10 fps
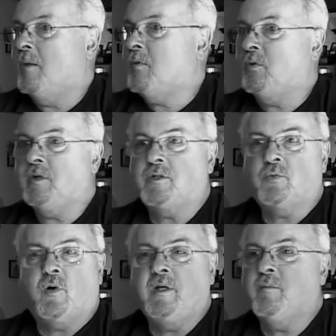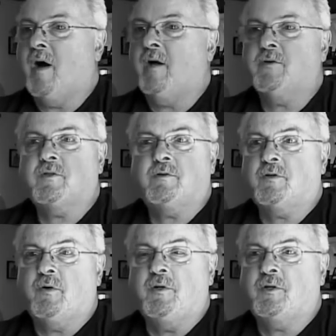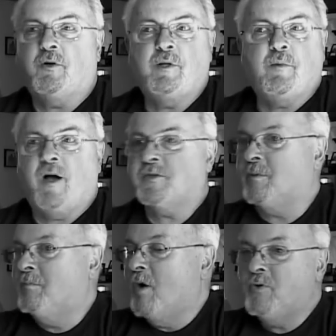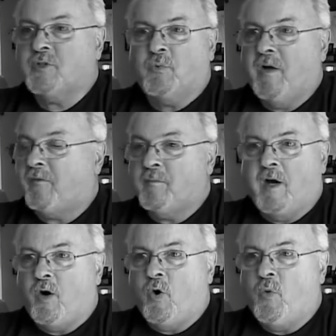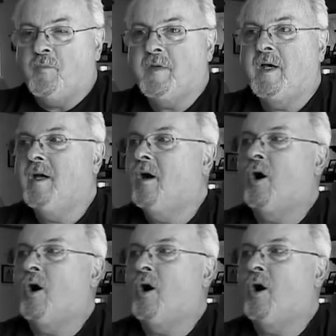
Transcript: I'm only 20 miles, 30, 30 miles the most away from my home.